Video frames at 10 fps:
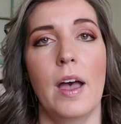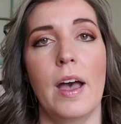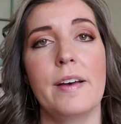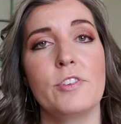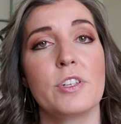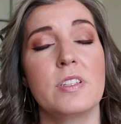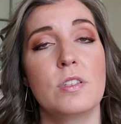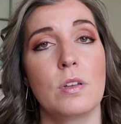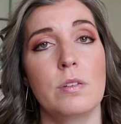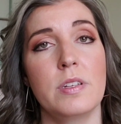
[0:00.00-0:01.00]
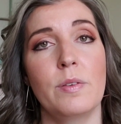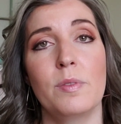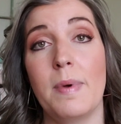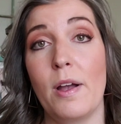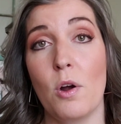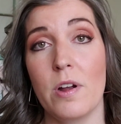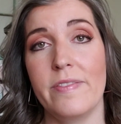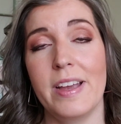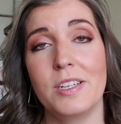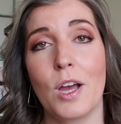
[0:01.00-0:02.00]
After consulting with my
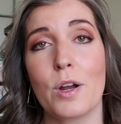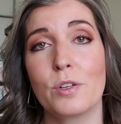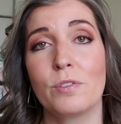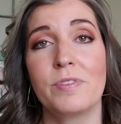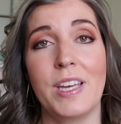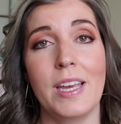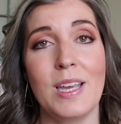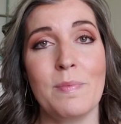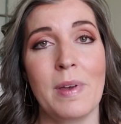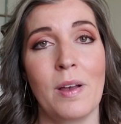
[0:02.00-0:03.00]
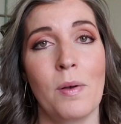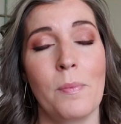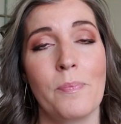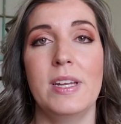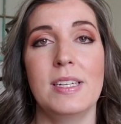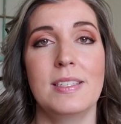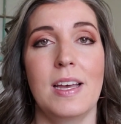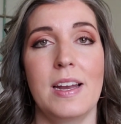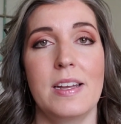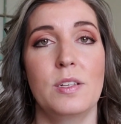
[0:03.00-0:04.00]
RFA doctor via email, we
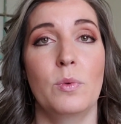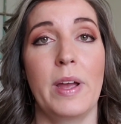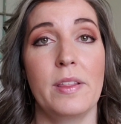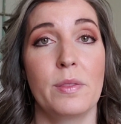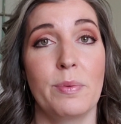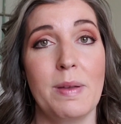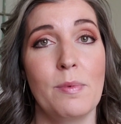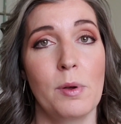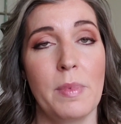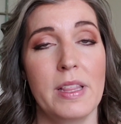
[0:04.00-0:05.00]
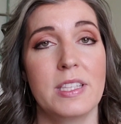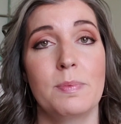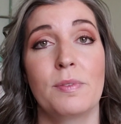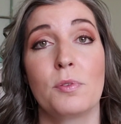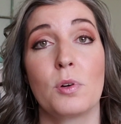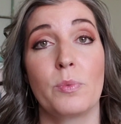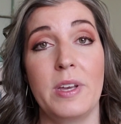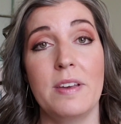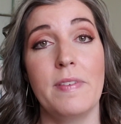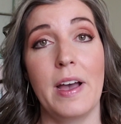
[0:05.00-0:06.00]
decided to wait 3 more months before
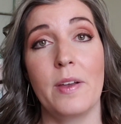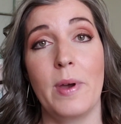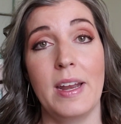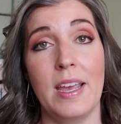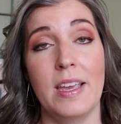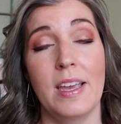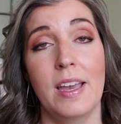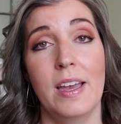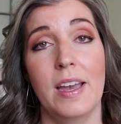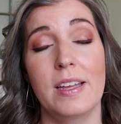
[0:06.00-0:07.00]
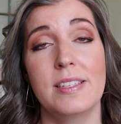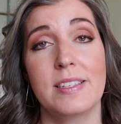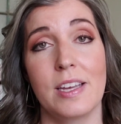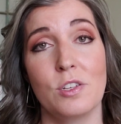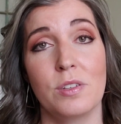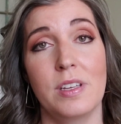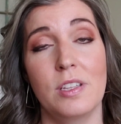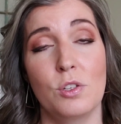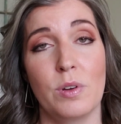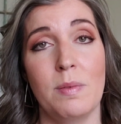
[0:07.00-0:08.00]
reevaluating and scheduling
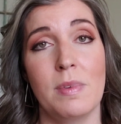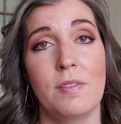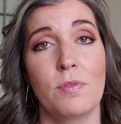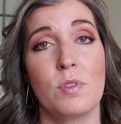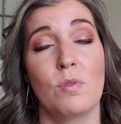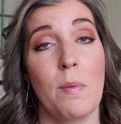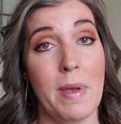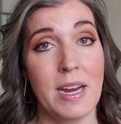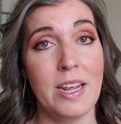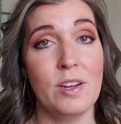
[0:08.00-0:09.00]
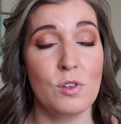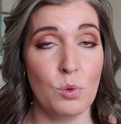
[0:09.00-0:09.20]
the treatment for the remaining